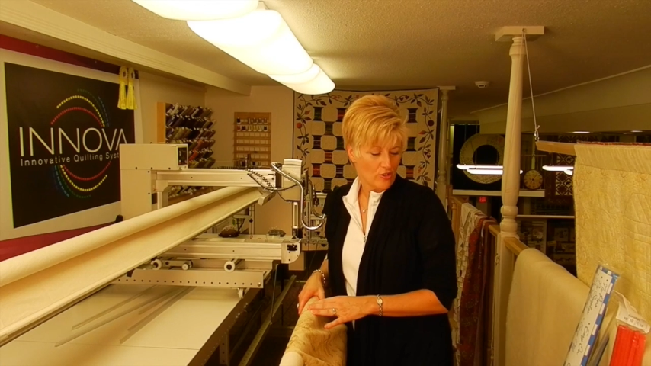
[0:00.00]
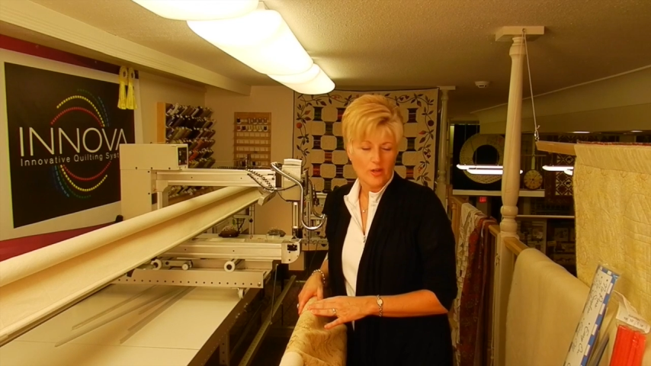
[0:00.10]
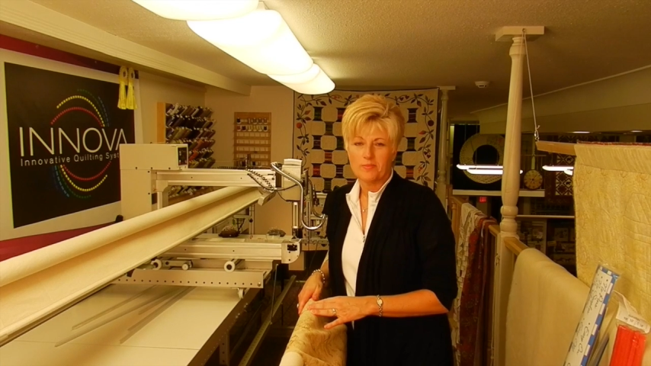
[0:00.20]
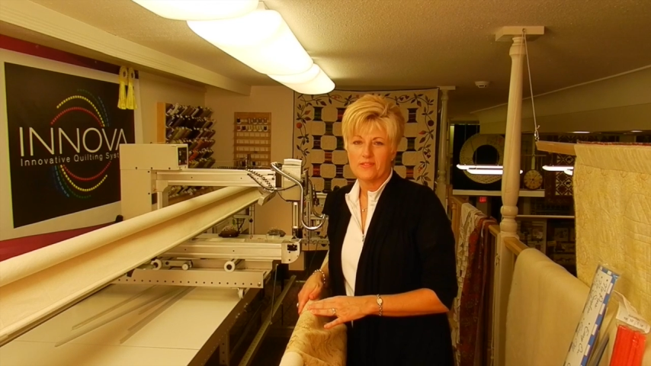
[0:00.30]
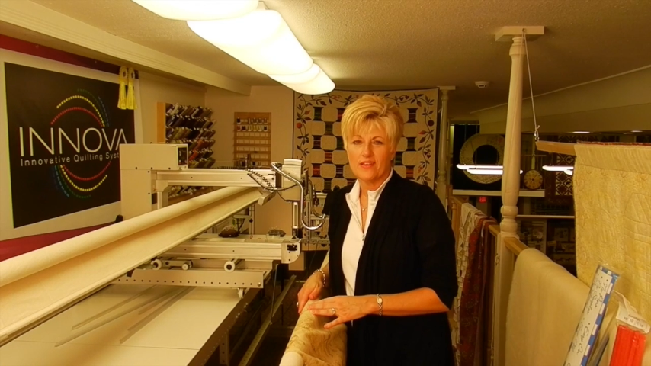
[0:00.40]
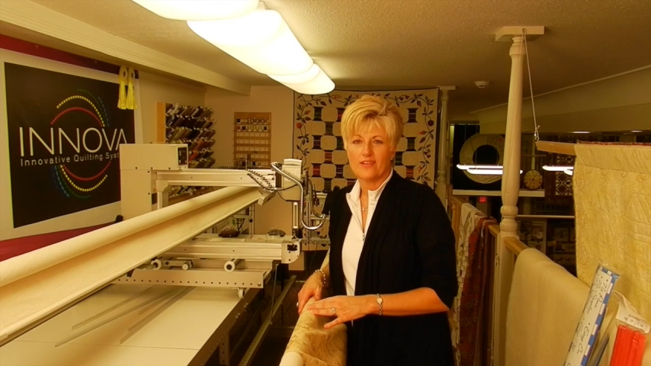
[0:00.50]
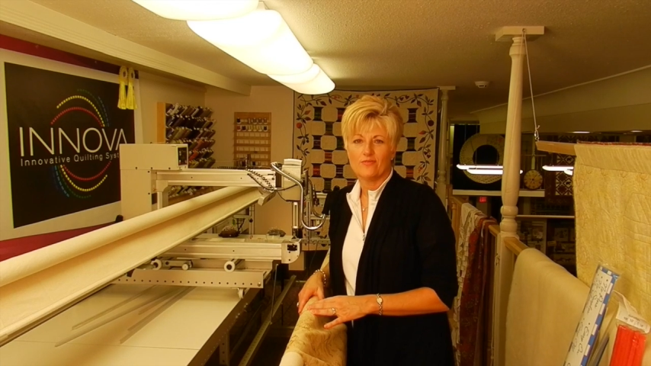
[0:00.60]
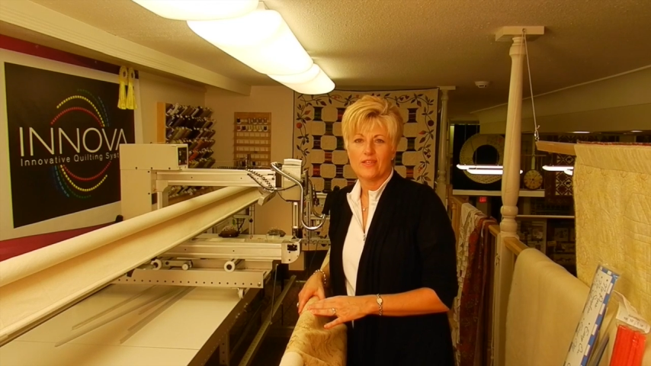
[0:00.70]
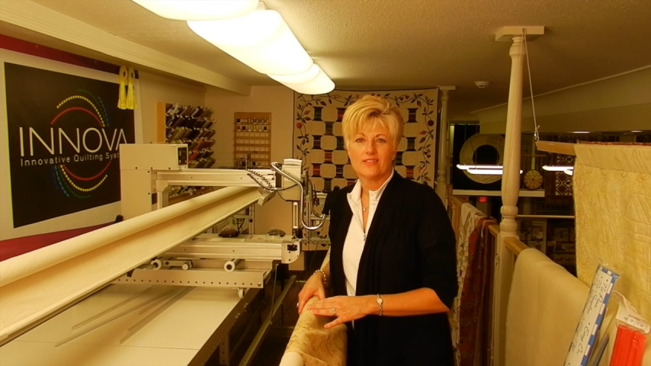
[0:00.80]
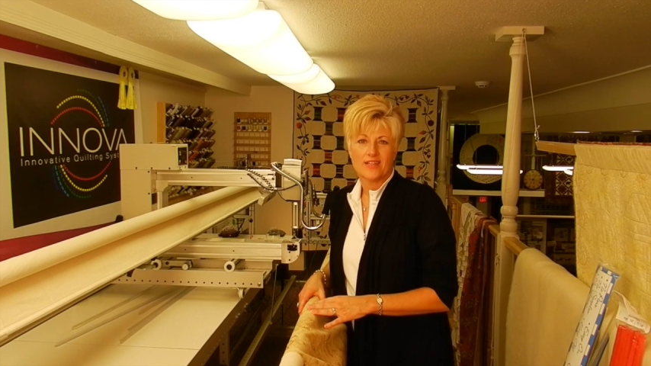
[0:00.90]
grips
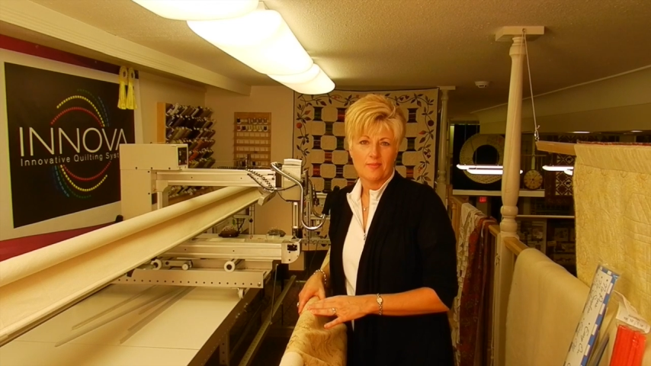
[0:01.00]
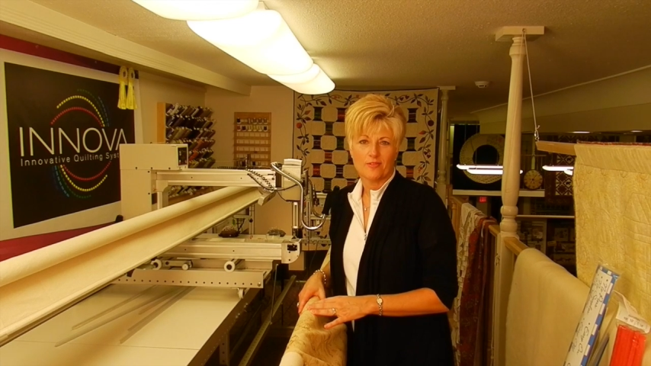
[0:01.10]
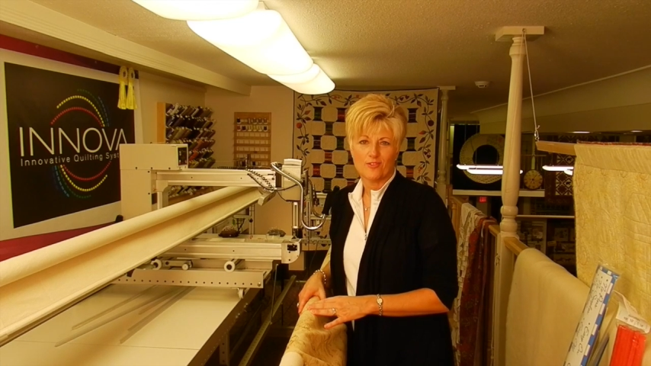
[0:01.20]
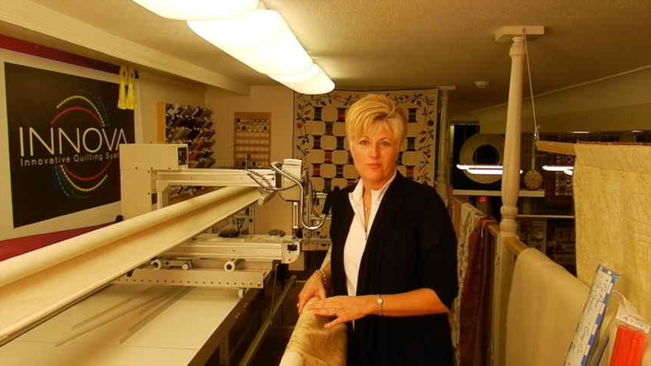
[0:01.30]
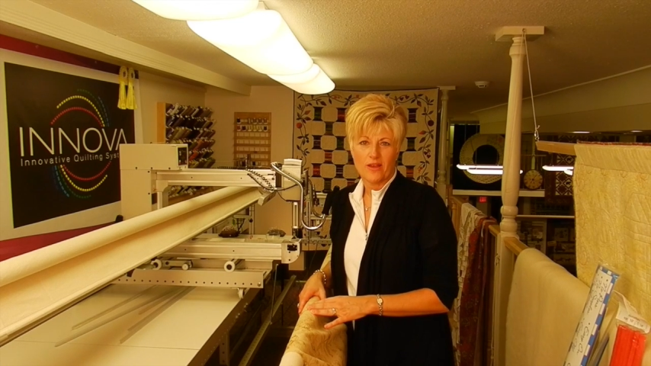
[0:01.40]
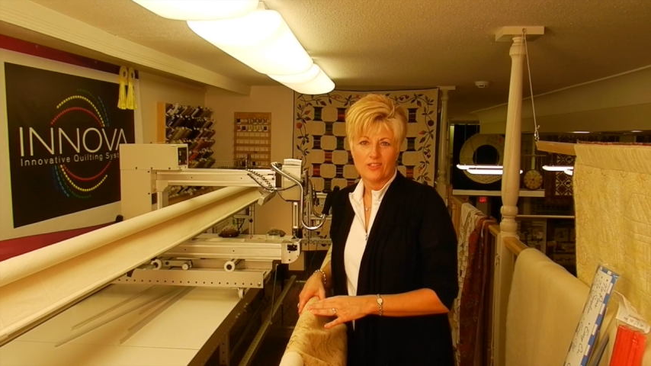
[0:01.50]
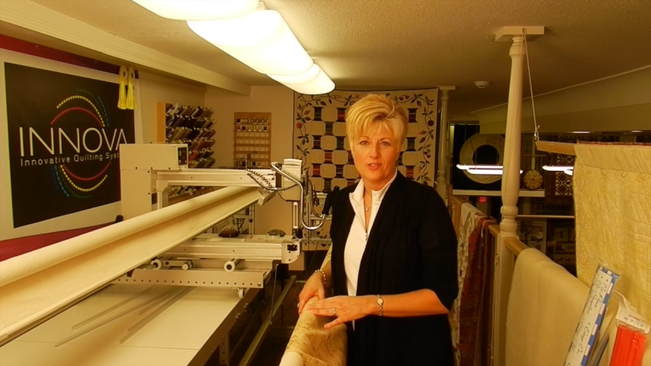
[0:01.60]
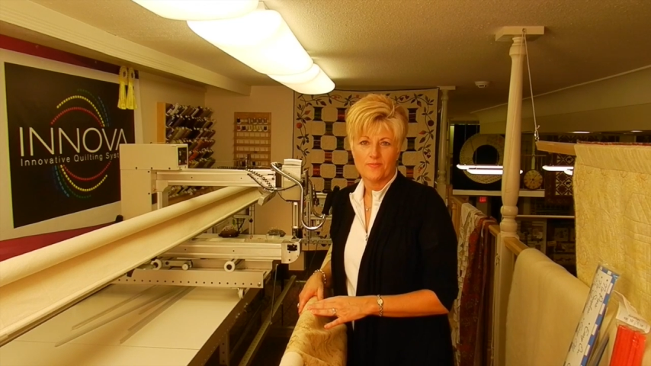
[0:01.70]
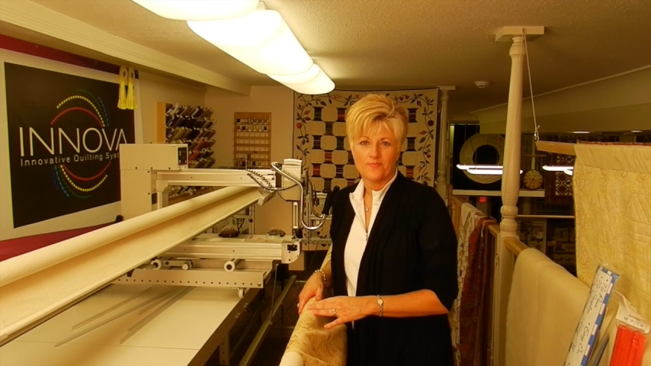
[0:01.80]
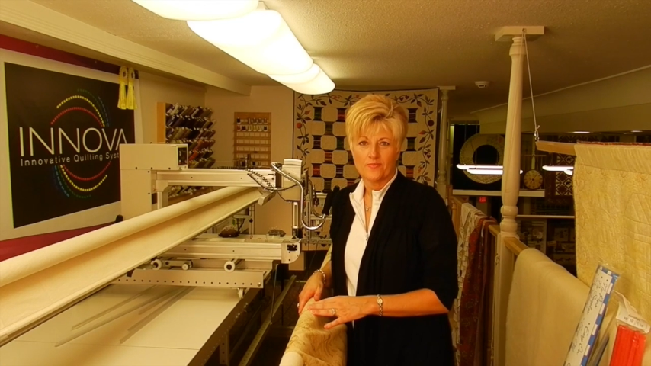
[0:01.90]
and red snappers so much.